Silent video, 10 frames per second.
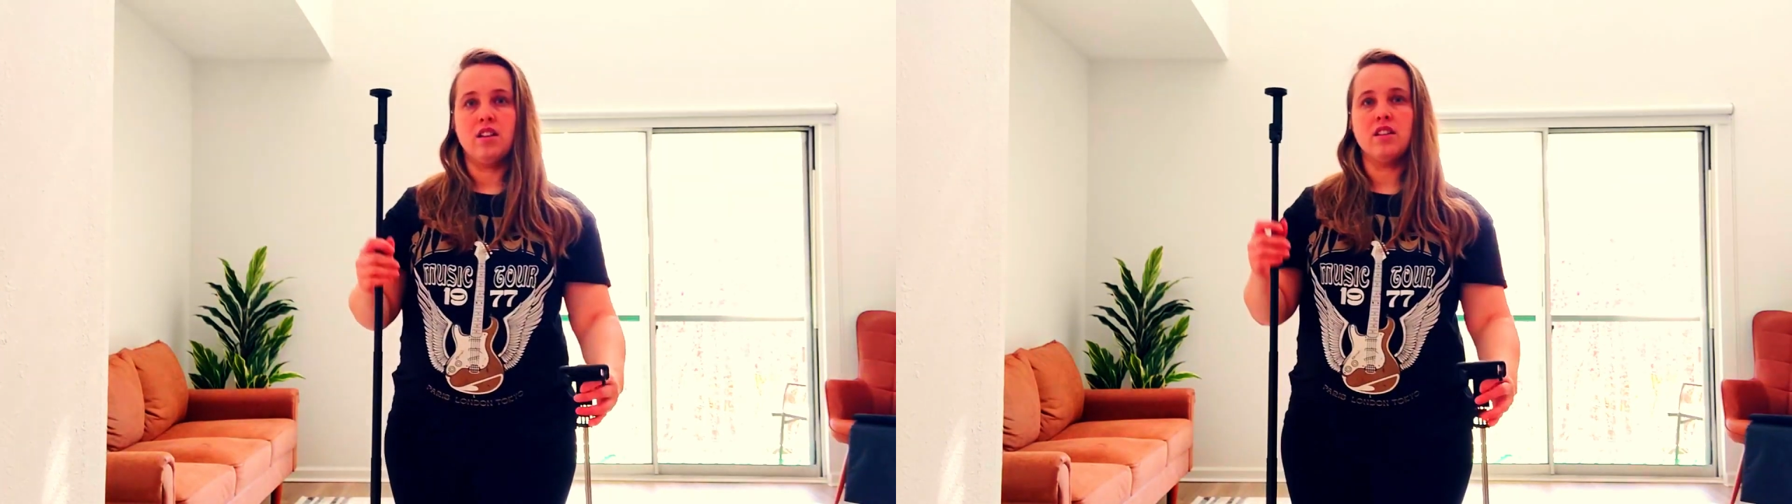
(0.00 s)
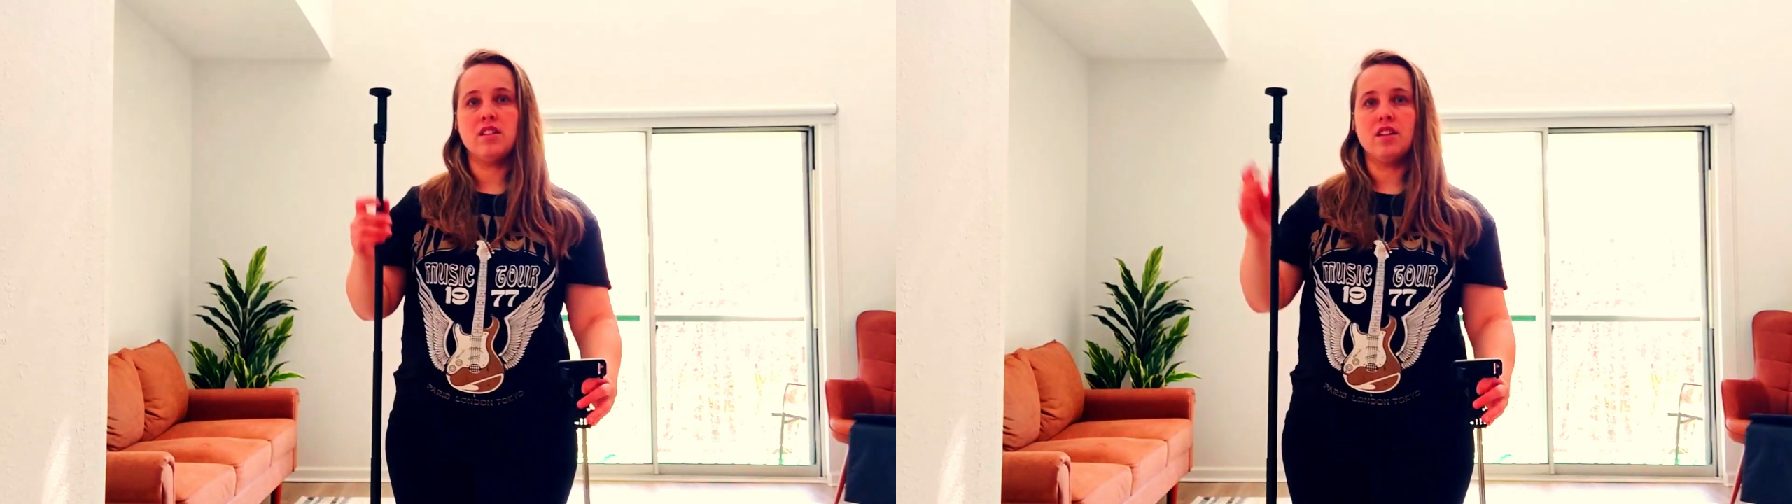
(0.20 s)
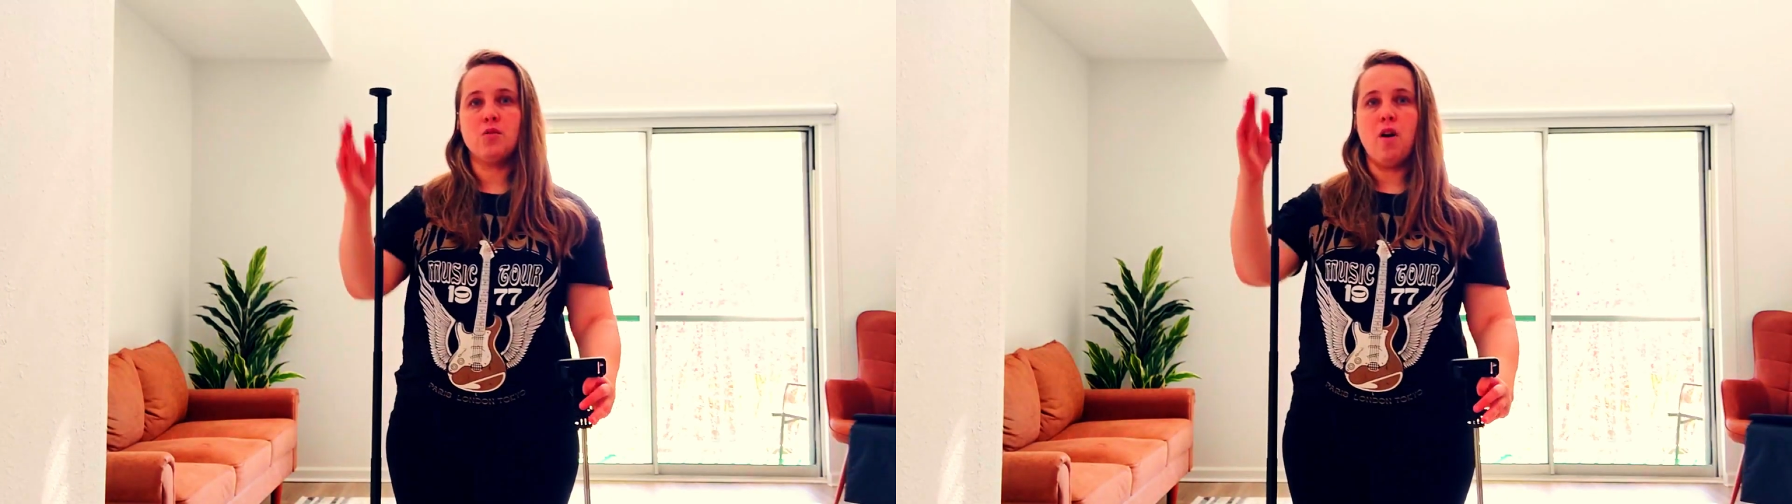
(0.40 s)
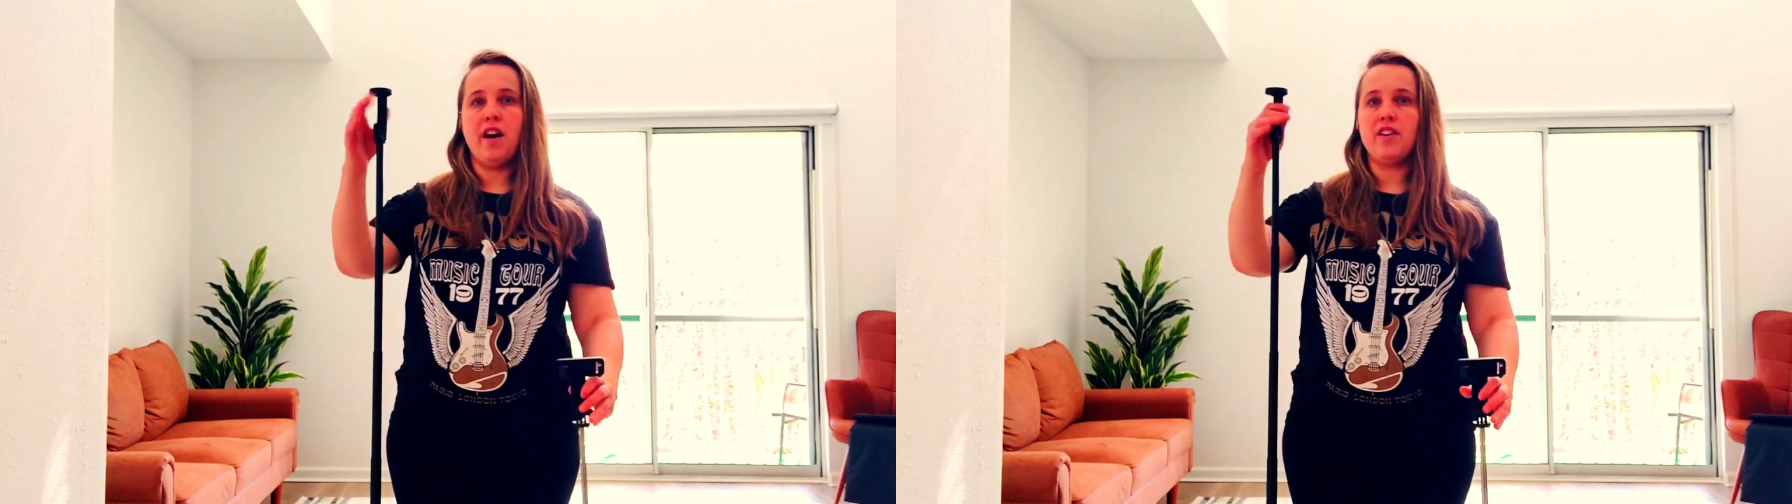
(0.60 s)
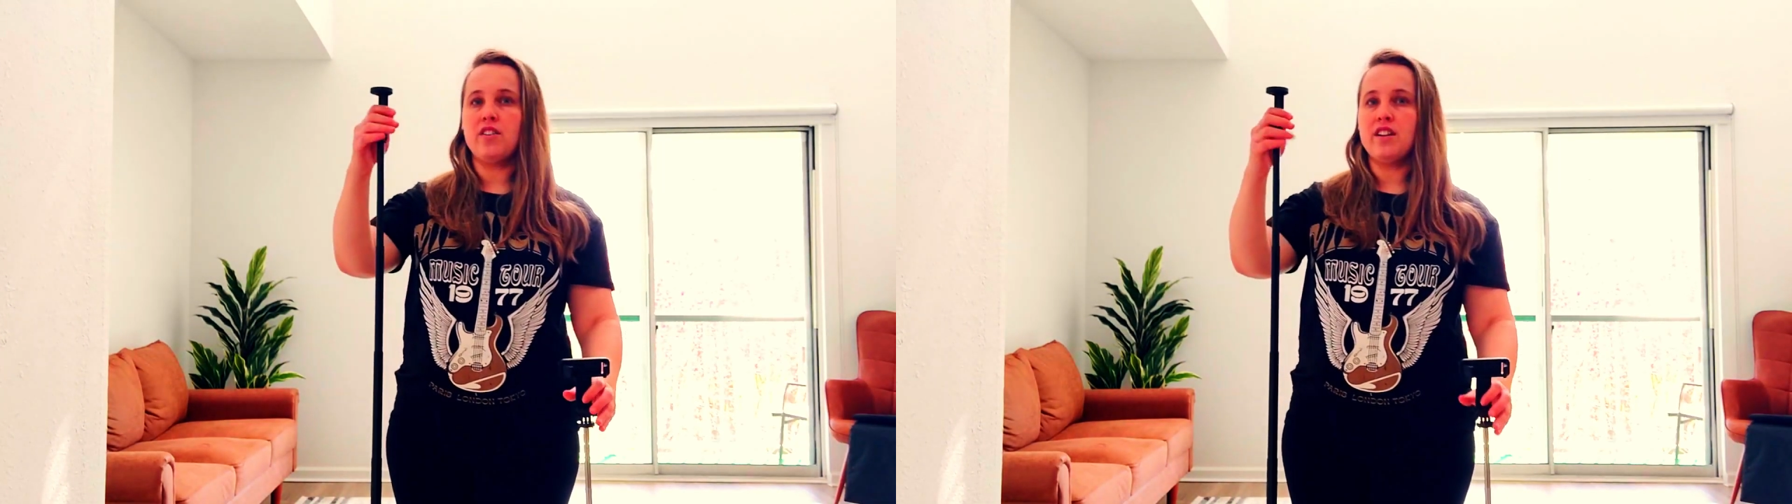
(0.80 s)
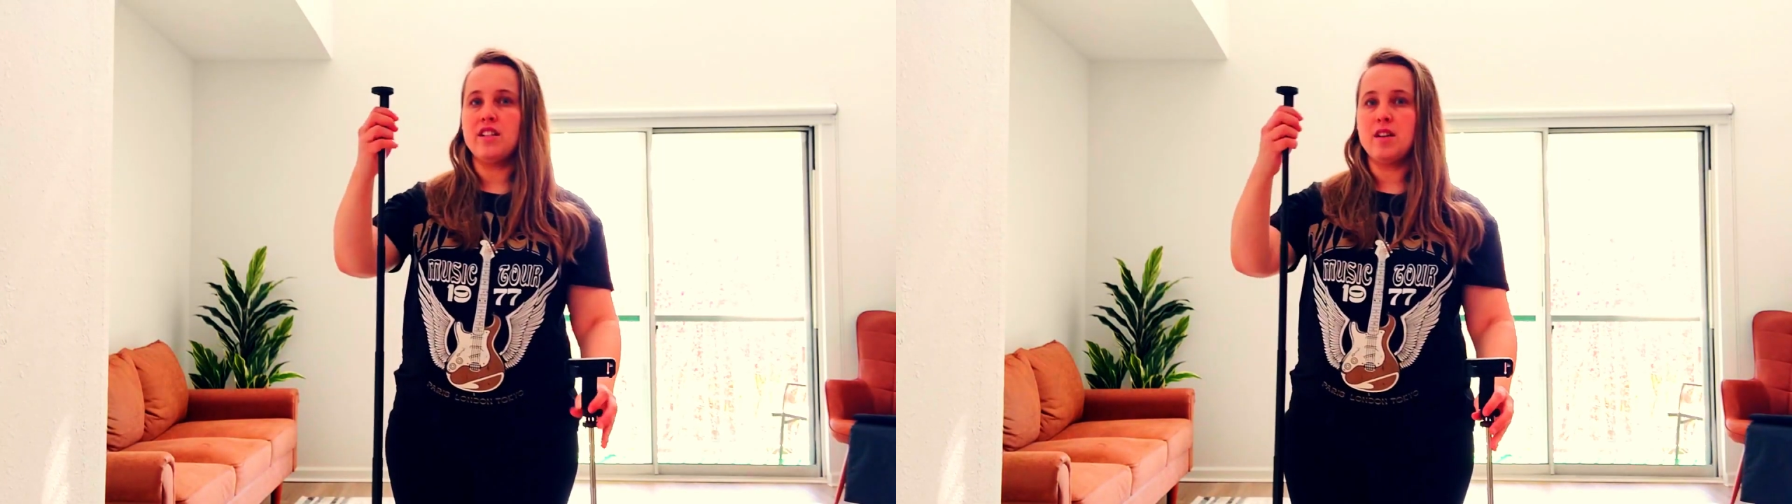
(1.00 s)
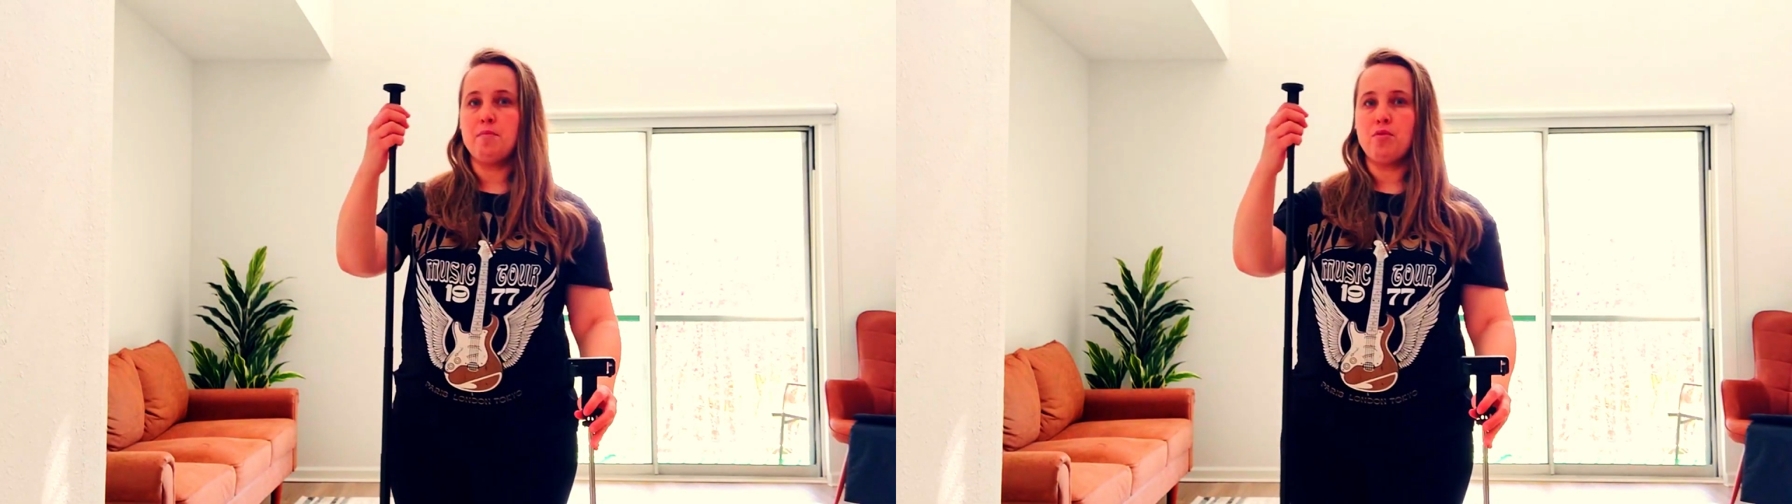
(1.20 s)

this SyncWire is a